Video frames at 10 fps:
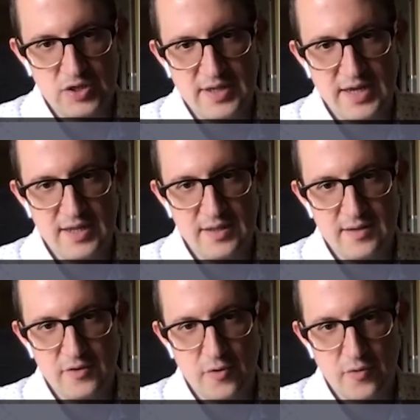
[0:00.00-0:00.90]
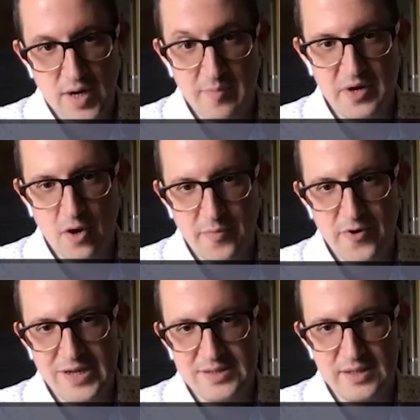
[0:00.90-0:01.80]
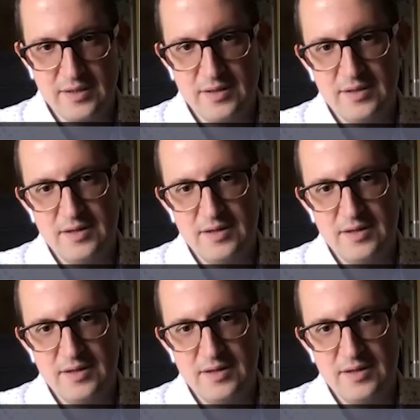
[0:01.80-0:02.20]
that your company operates in,